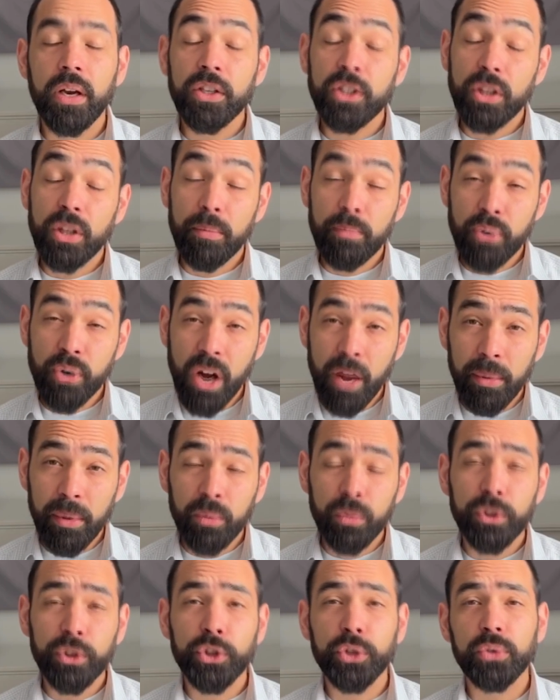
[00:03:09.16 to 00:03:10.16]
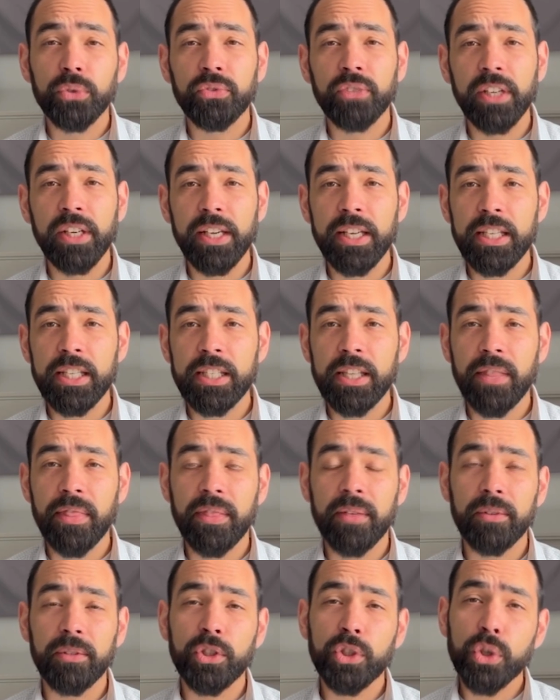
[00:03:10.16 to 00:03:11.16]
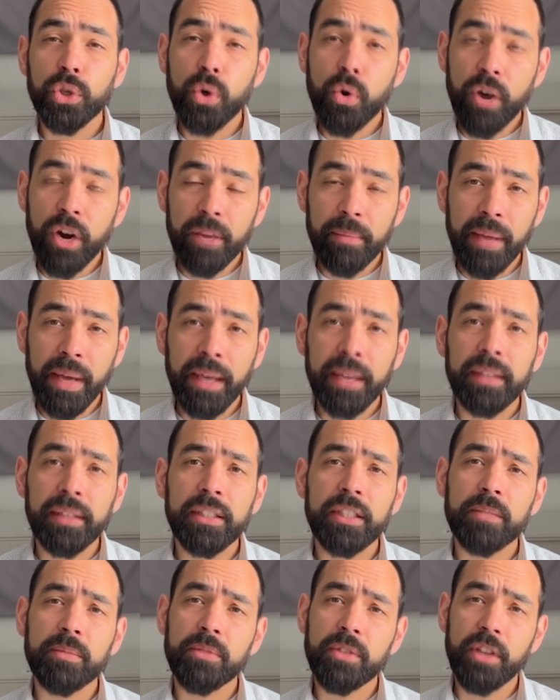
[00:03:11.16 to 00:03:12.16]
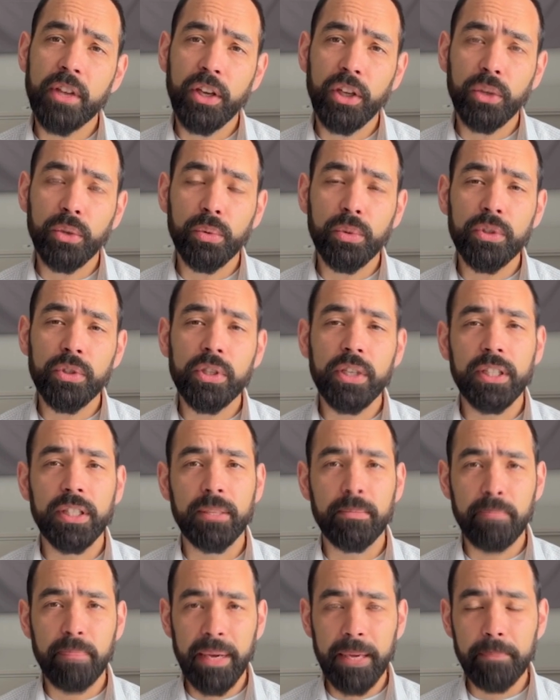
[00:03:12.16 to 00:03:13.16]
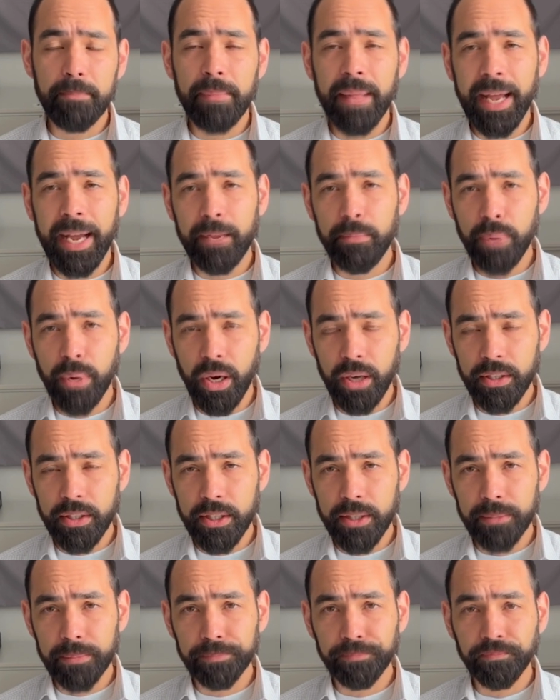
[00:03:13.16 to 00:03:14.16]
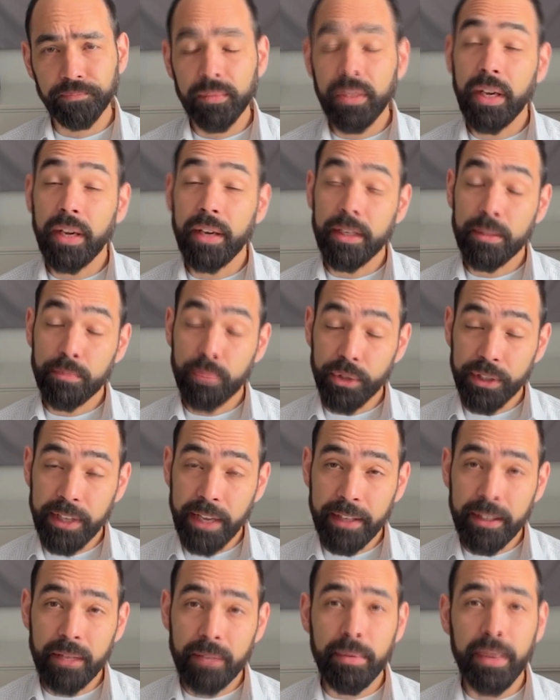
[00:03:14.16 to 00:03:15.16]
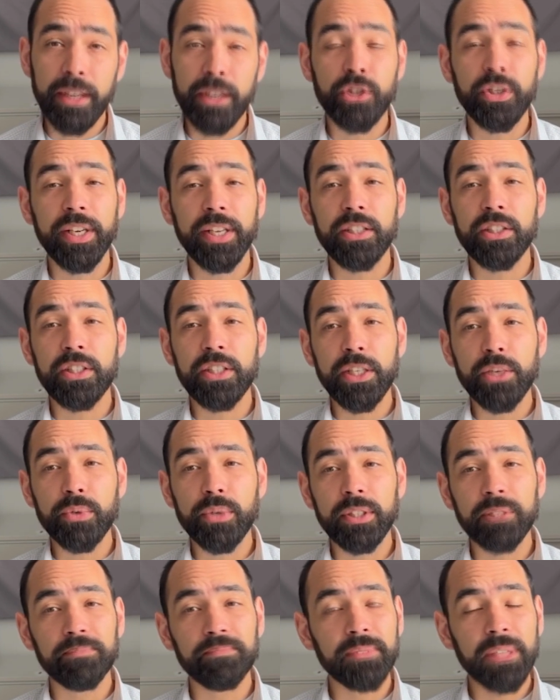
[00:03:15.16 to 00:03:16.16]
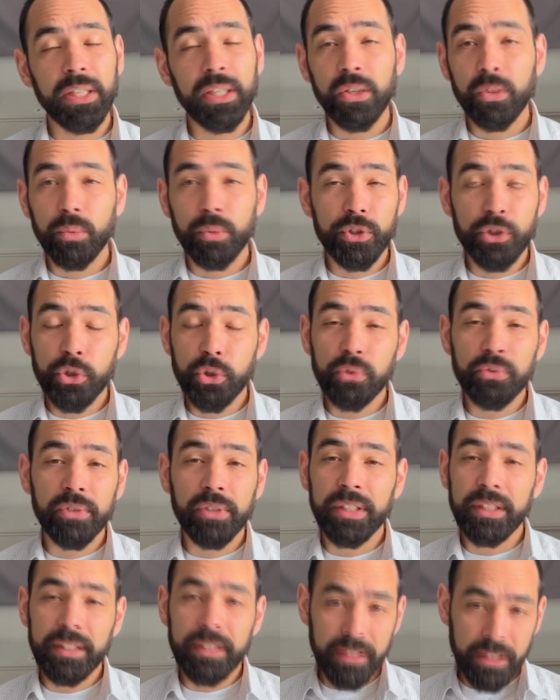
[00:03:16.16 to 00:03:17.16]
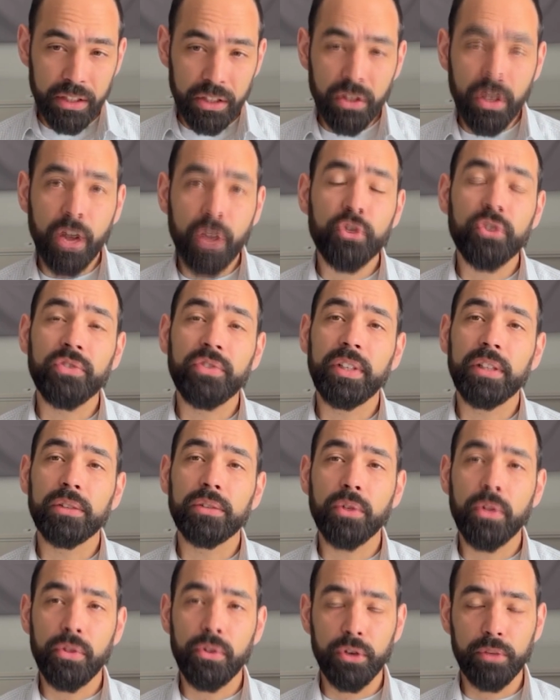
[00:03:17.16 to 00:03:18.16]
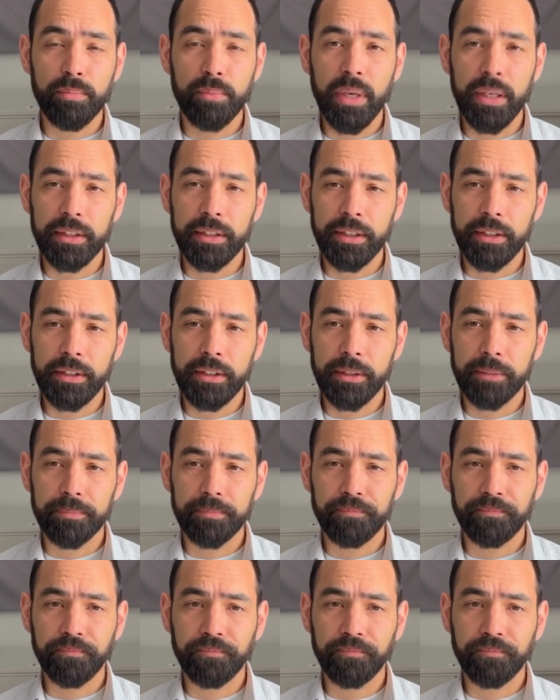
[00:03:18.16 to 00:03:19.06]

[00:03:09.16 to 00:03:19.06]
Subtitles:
So the problem with Schufa is that the scoring mechanisms they use is a big black box and is protected by trade secret, which Schufa does not reveal to third parties.